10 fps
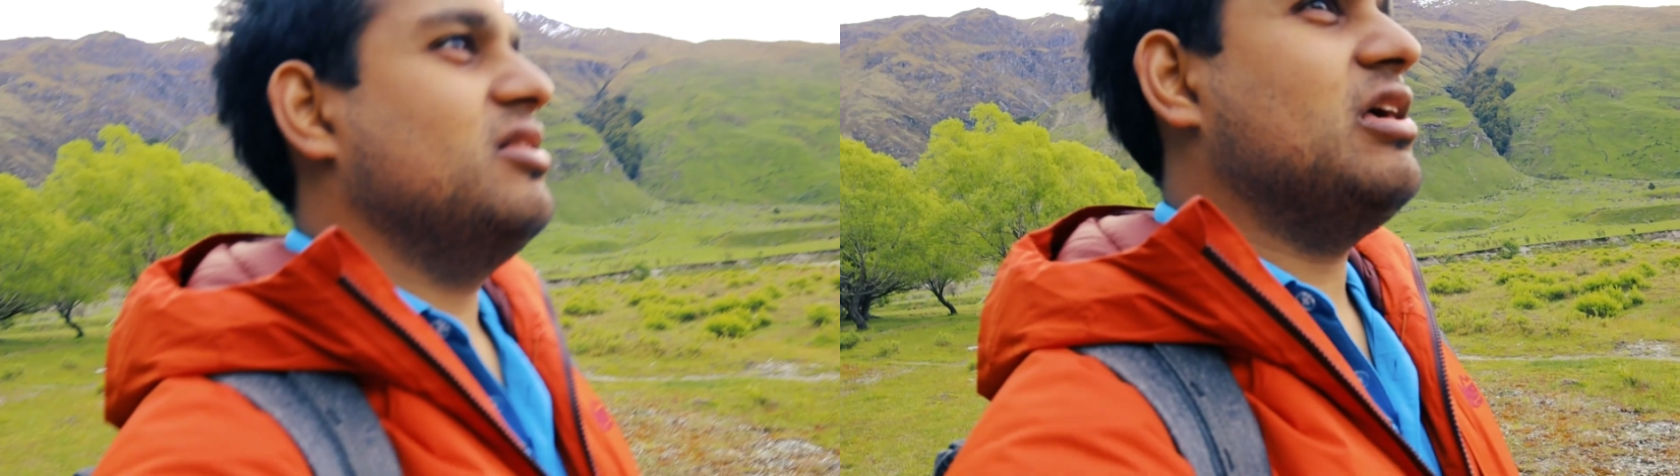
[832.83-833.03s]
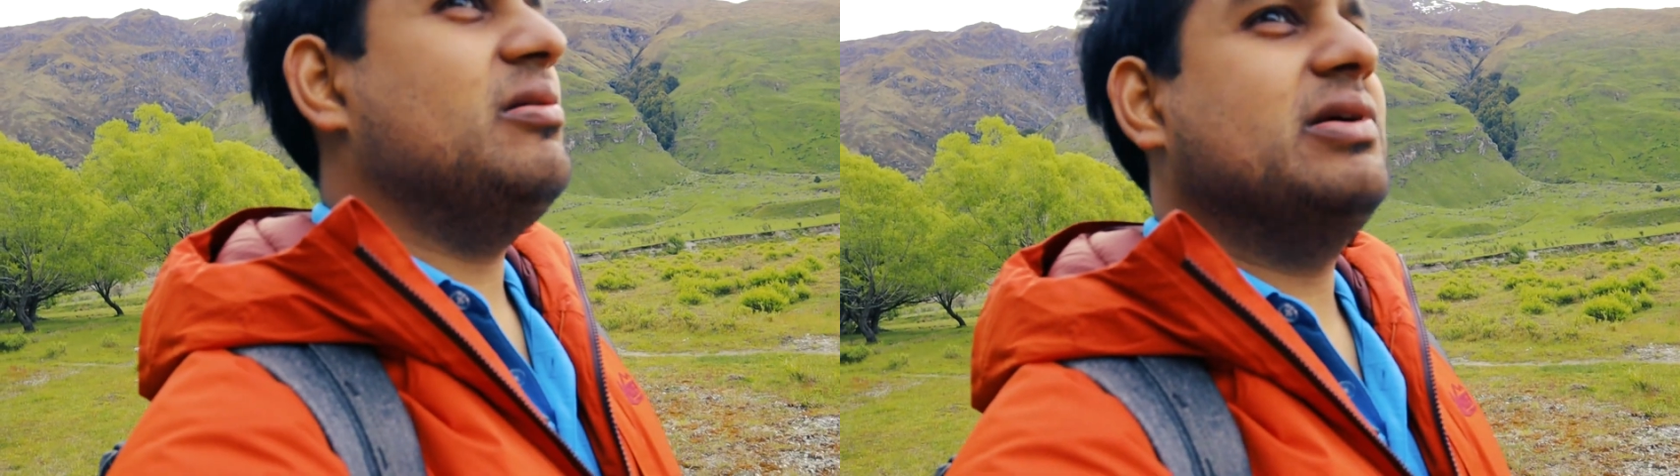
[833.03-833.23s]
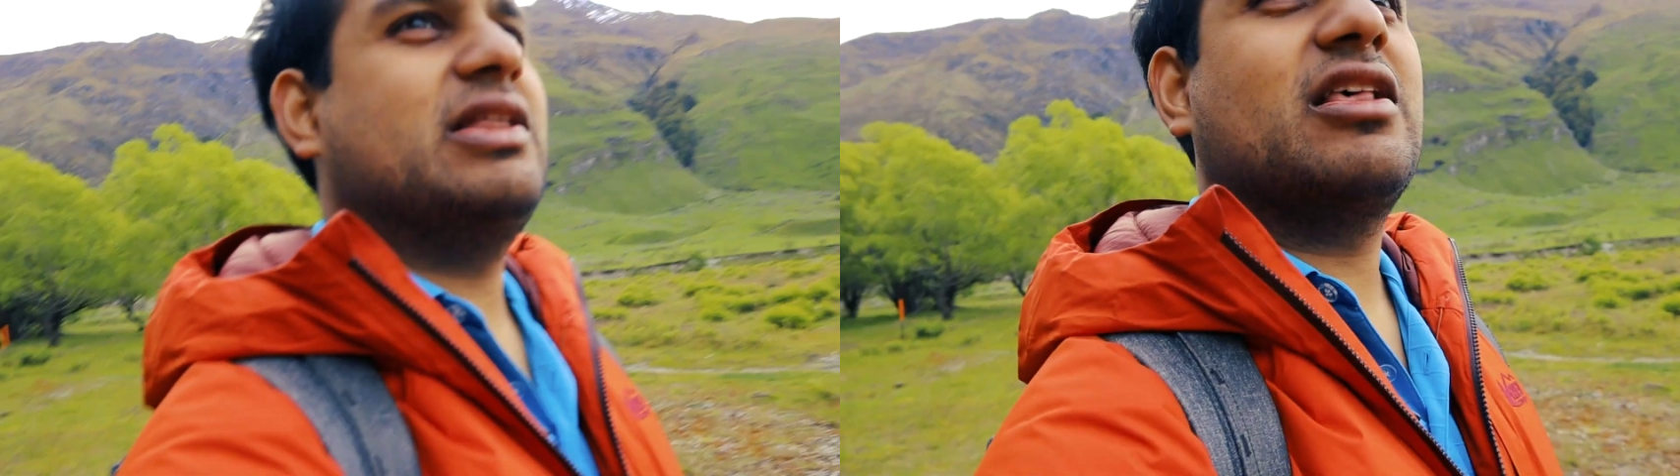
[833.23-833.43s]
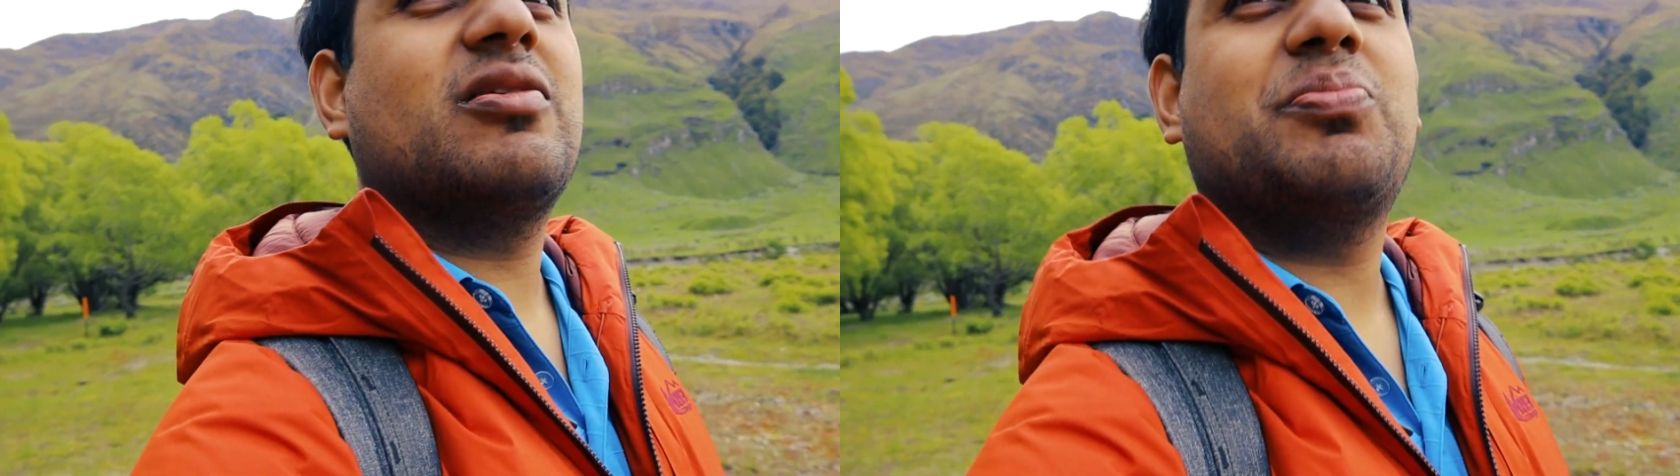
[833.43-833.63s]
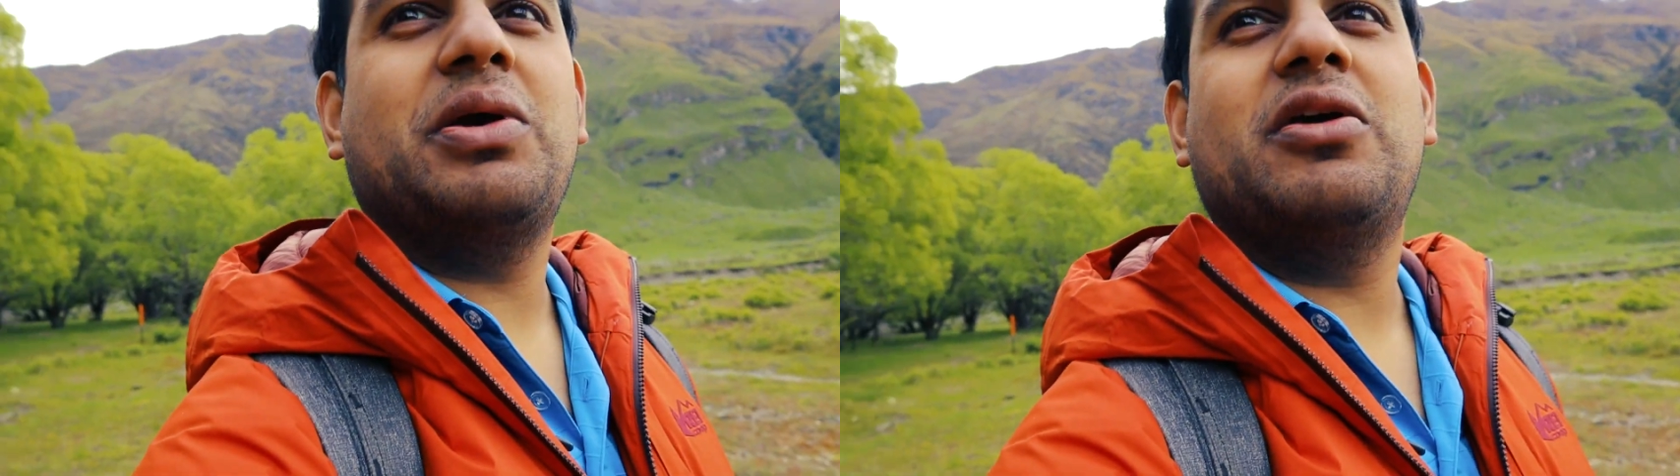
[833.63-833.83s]
it's all about the
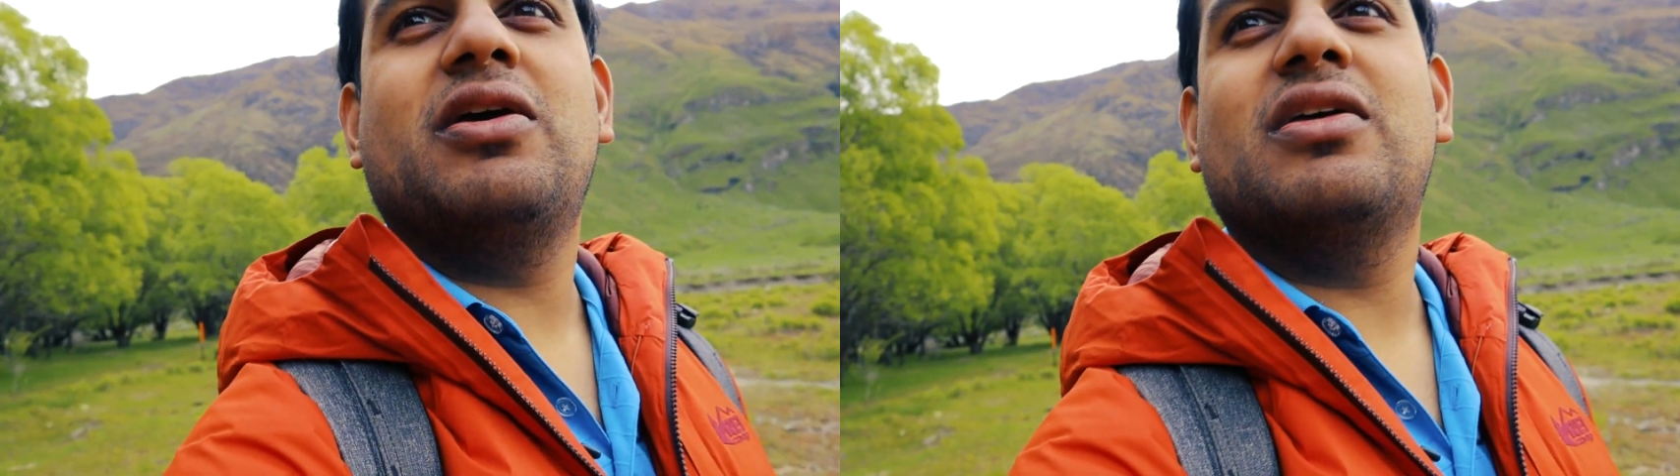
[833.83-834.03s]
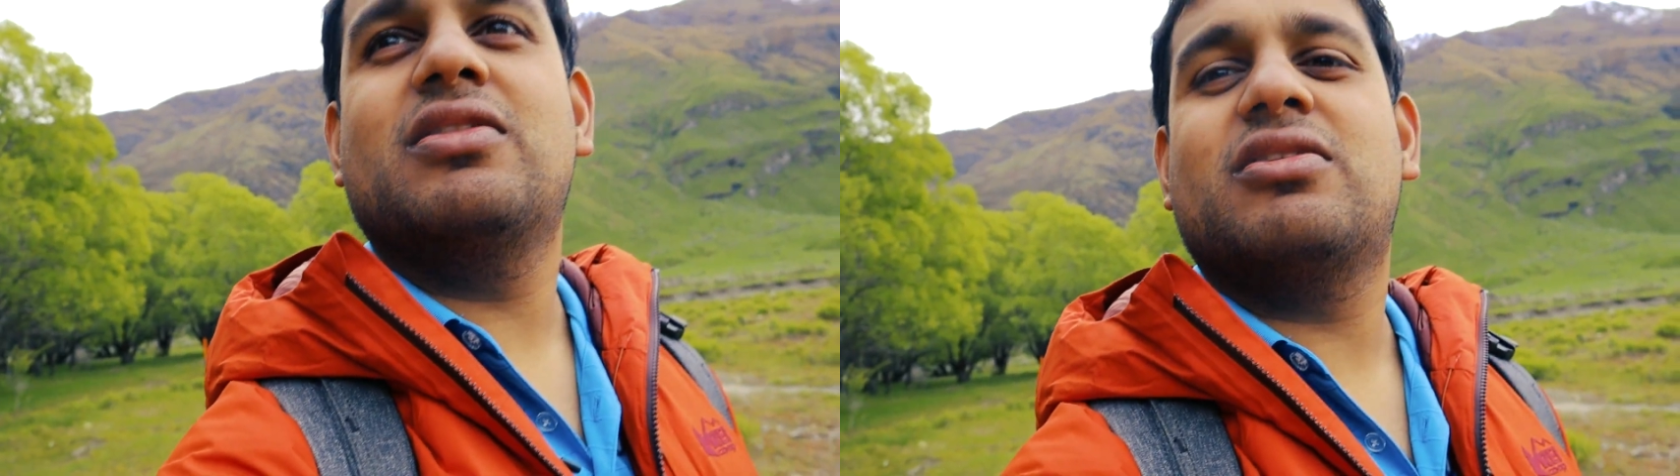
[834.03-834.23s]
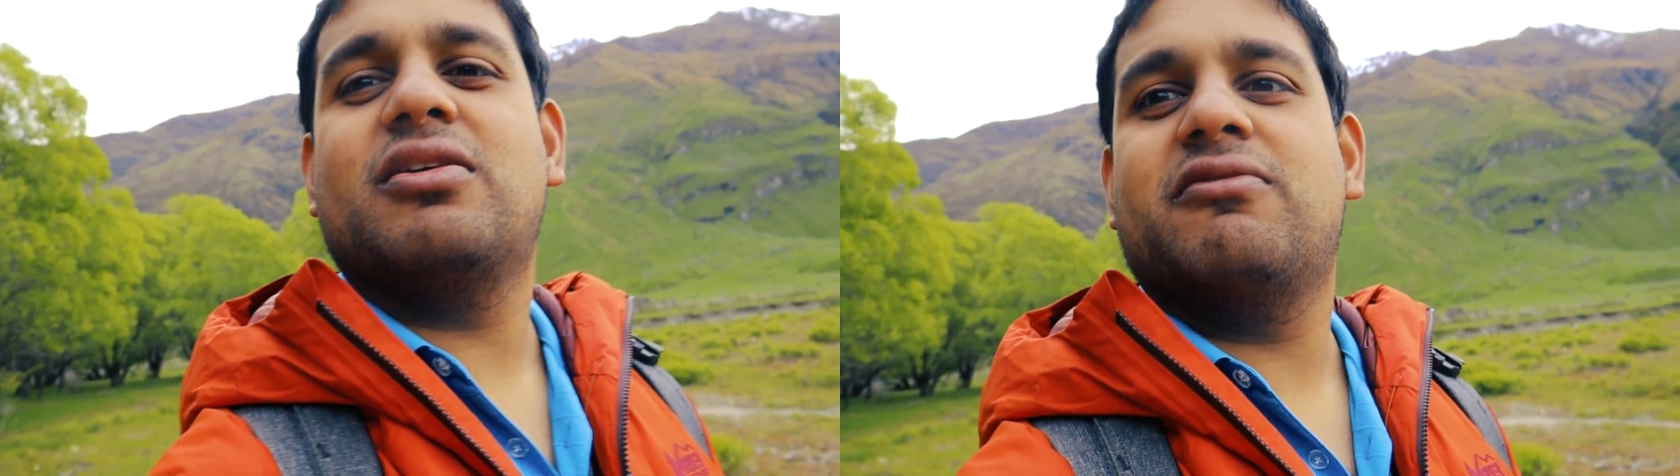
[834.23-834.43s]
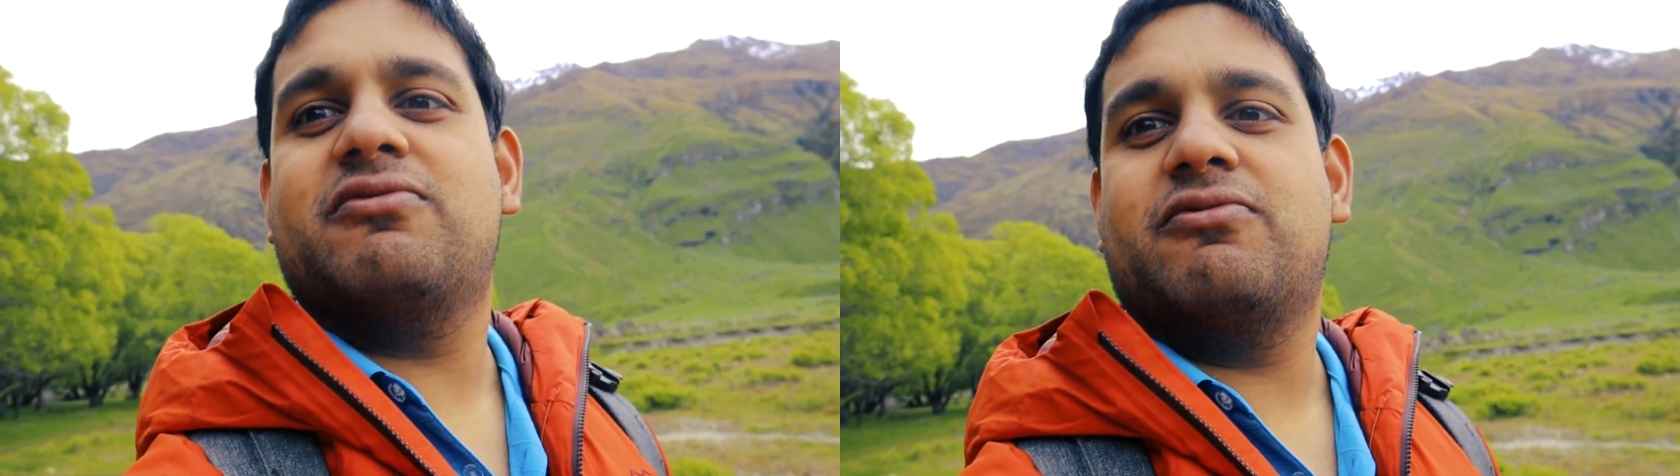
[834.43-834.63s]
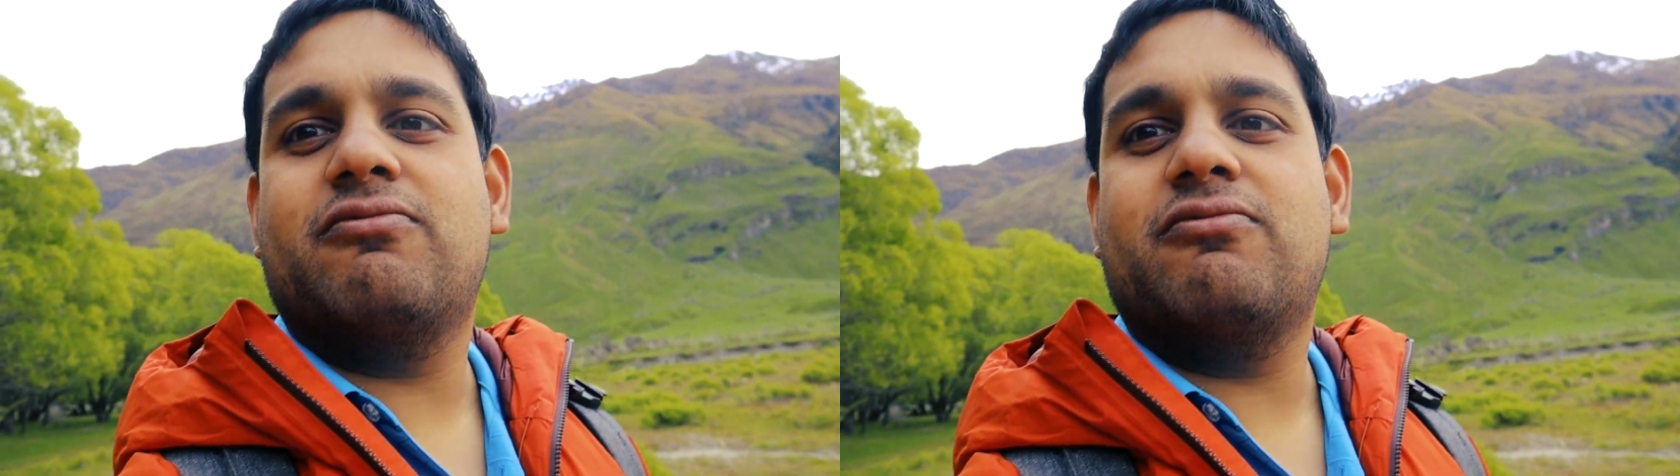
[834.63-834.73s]
experience of